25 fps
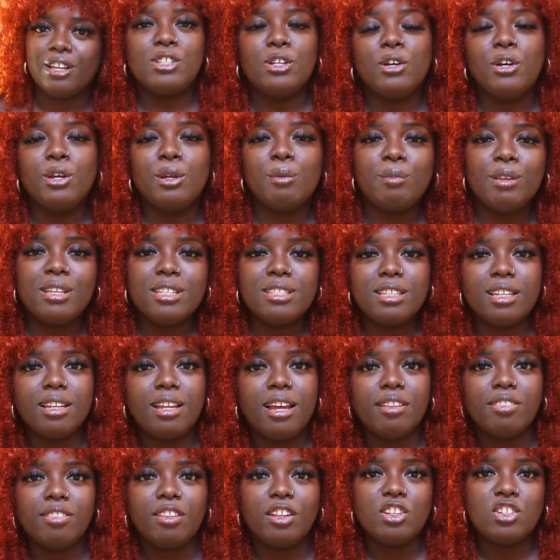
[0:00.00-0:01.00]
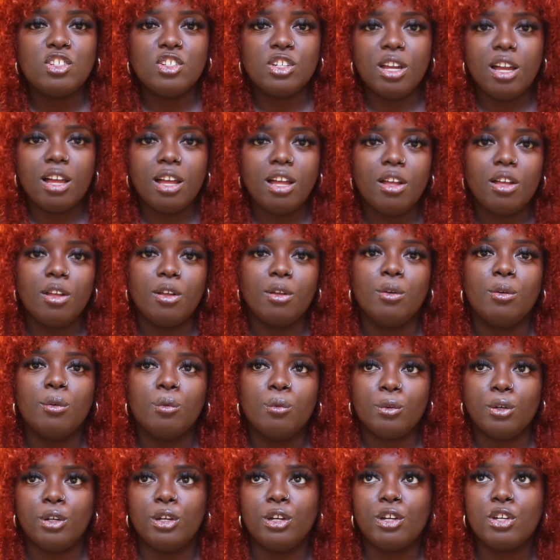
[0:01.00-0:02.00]
So it means a lot that y'all
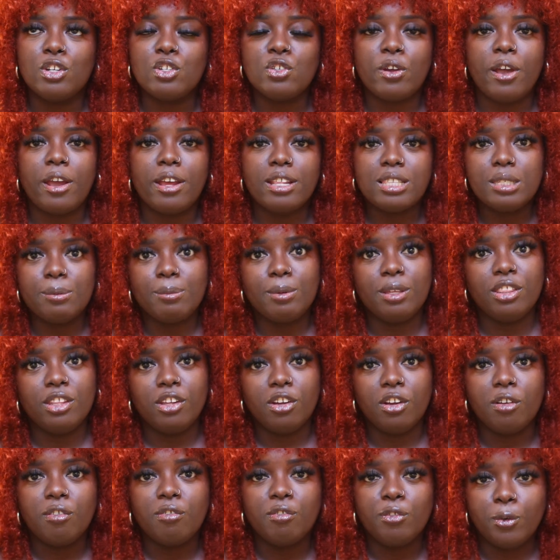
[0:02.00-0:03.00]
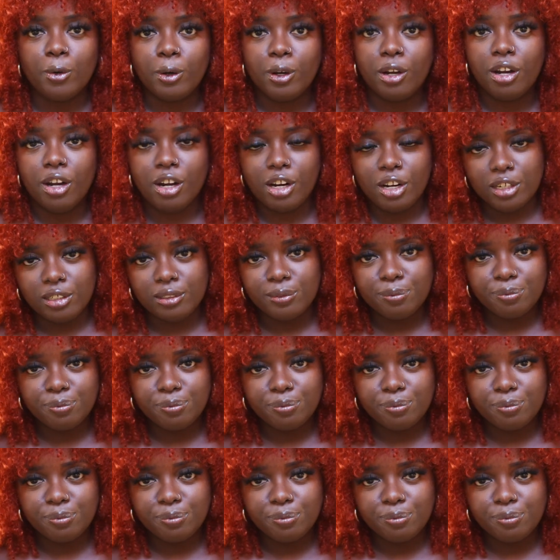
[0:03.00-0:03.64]
were trying to be there for her.